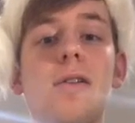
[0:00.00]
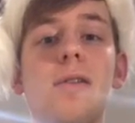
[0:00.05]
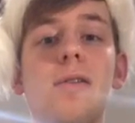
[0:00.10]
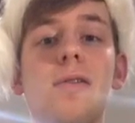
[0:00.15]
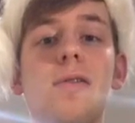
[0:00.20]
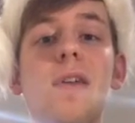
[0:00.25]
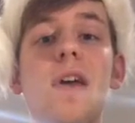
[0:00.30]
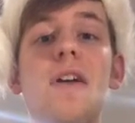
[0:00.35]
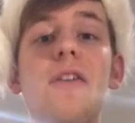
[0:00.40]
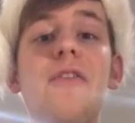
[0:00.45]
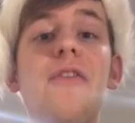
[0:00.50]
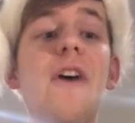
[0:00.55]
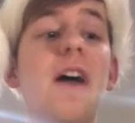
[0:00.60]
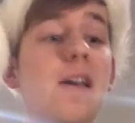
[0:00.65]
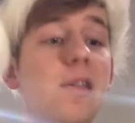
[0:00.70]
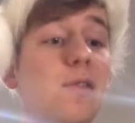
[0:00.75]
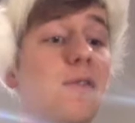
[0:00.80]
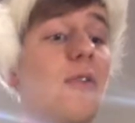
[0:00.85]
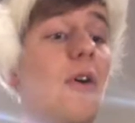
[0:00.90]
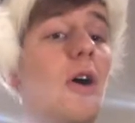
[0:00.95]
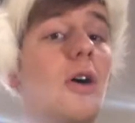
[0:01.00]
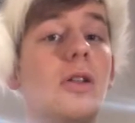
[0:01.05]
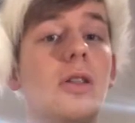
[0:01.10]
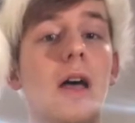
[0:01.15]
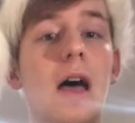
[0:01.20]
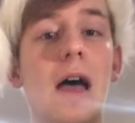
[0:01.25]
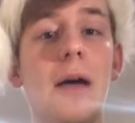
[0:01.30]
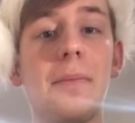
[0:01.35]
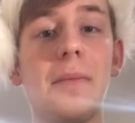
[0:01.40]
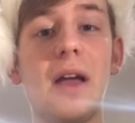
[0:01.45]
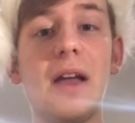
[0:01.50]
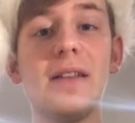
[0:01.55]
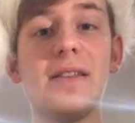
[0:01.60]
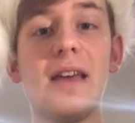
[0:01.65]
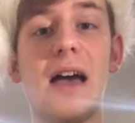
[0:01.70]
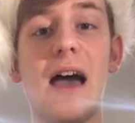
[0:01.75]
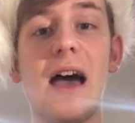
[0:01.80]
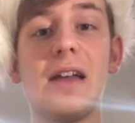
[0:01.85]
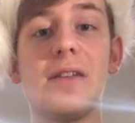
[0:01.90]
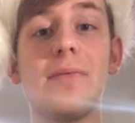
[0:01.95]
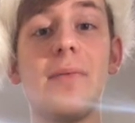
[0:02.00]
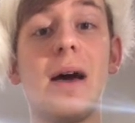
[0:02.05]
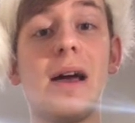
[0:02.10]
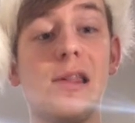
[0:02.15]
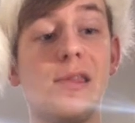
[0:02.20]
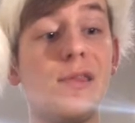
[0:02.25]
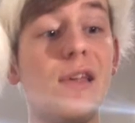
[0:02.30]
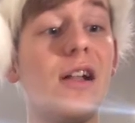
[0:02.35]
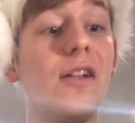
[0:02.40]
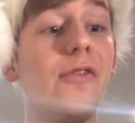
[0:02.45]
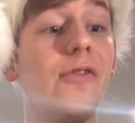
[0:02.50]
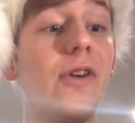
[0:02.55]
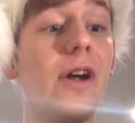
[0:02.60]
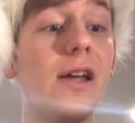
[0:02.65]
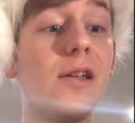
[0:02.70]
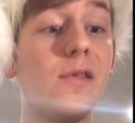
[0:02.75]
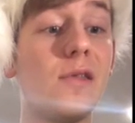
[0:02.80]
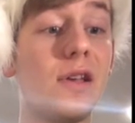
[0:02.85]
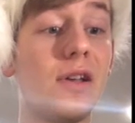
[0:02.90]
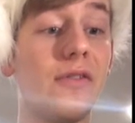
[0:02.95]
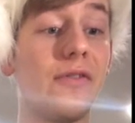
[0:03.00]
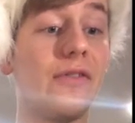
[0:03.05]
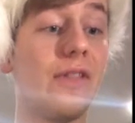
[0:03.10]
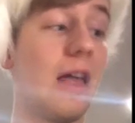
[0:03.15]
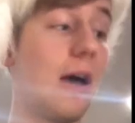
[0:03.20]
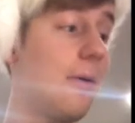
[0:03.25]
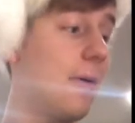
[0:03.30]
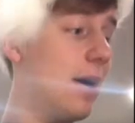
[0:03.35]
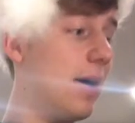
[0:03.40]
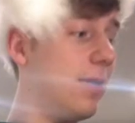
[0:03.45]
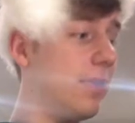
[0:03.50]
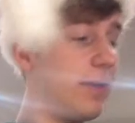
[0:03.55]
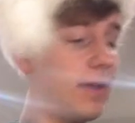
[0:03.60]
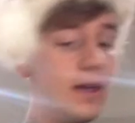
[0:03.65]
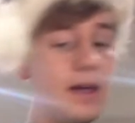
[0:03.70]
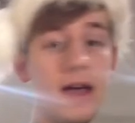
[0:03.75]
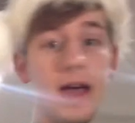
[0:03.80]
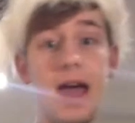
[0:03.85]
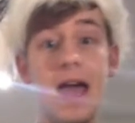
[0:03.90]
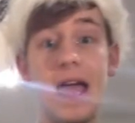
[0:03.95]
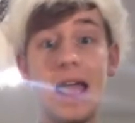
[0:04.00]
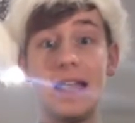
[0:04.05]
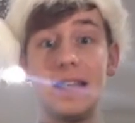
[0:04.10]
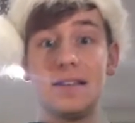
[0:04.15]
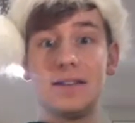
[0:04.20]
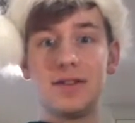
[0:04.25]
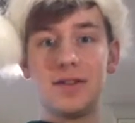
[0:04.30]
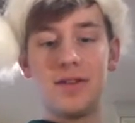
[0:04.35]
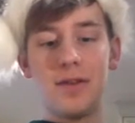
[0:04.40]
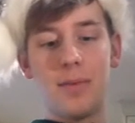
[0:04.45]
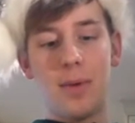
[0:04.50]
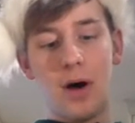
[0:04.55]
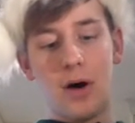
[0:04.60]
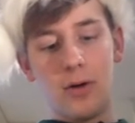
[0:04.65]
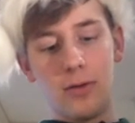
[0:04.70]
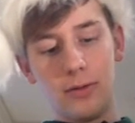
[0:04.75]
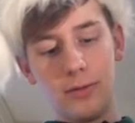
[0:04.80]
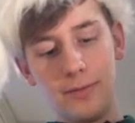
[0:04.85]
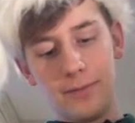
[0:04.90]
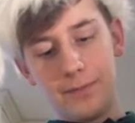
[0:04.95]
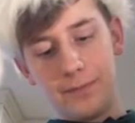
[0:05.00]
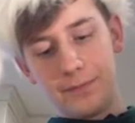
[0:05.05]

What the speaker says: So first of all, I'm going to add my self-raising flour into the bowl.